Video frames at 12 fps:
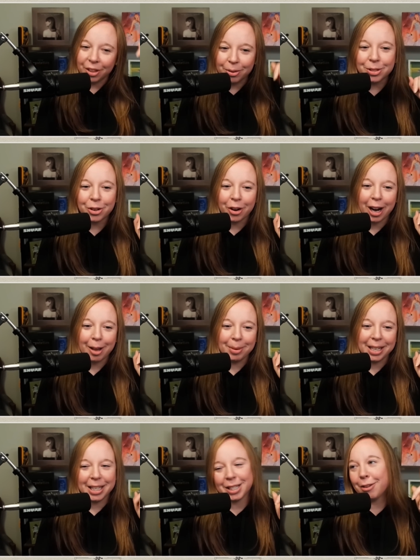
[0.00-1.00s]
those
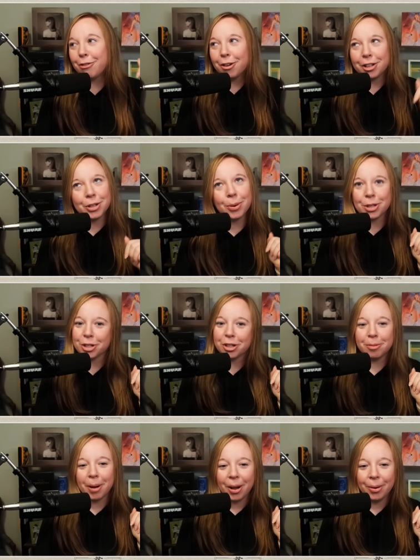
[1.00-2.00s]
Grammys for
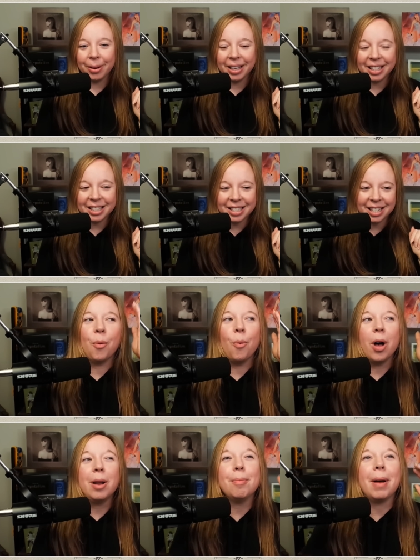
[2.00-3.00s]
tortured poets.
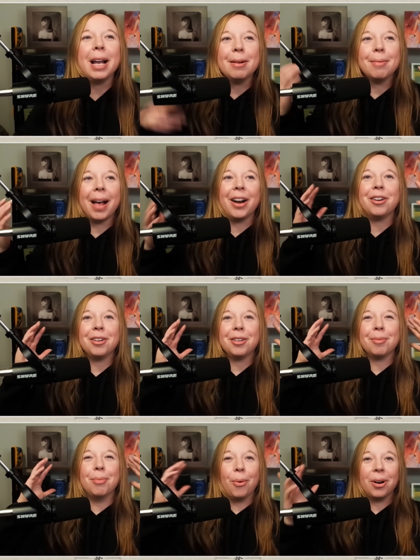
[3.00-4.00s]
What might
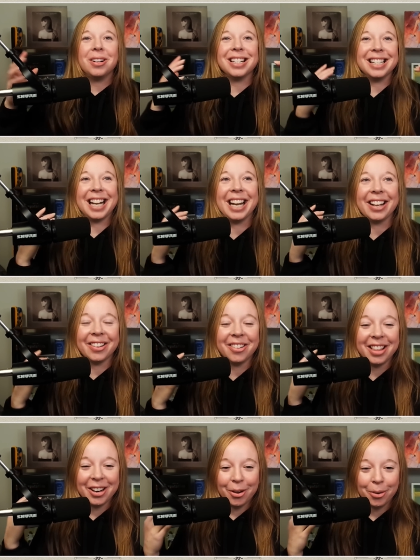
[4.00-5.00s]
matter more to Taylor
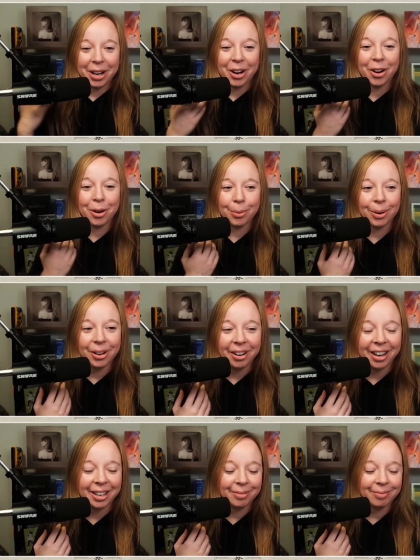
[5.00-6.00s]
than owning her work?